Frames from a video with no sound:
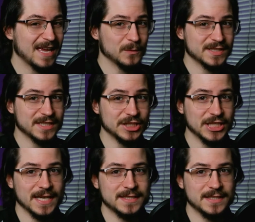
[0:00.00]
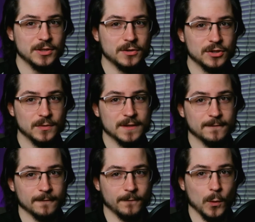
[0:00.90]
suggested you could do this
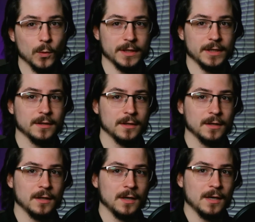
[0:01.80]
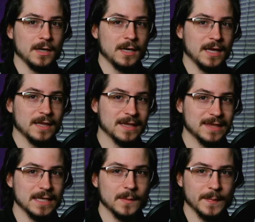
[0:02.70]
for 40. The
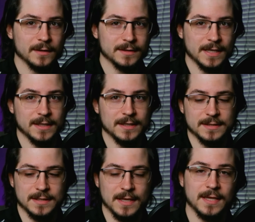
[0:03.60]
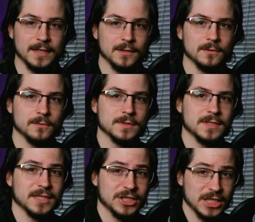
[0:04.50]
thing about that is they used
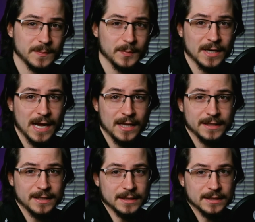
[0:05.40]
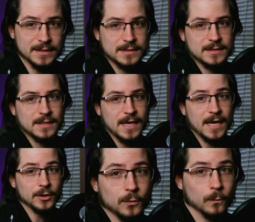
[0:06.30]
cheaper LEDs,
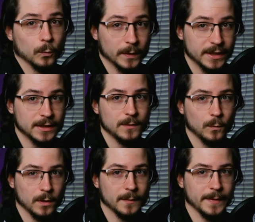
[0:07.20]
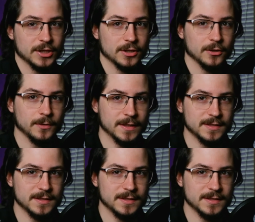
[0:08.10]
and you really want to make sure you get